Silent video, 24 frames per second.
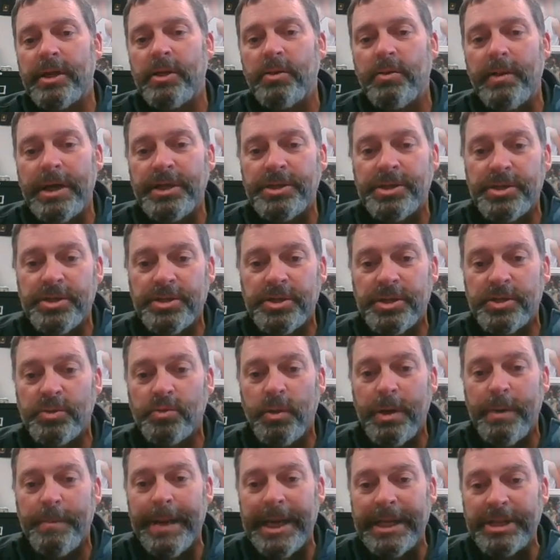questions is
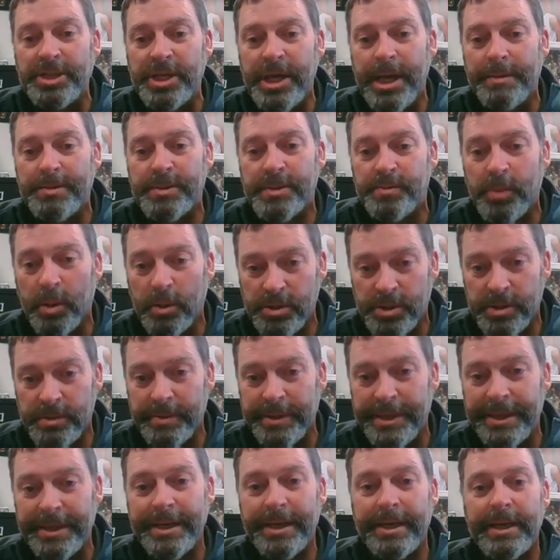what my job is supposed to
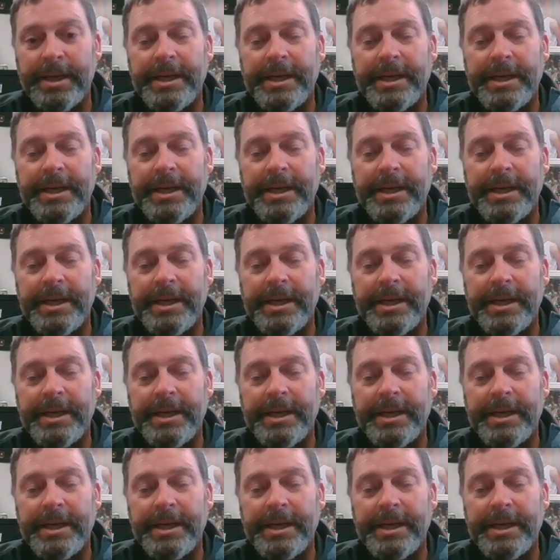be.